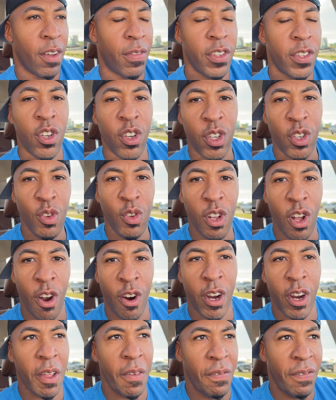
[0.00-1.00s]
if it took you
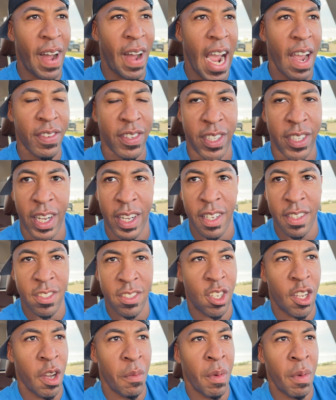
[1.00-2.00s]
longer than 5 seconds
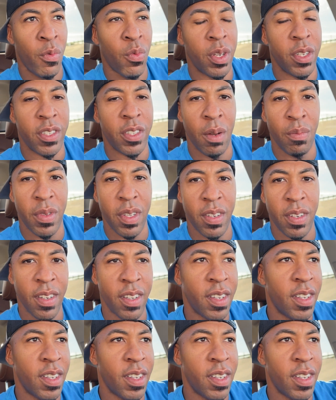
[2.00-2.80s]
to come up with something,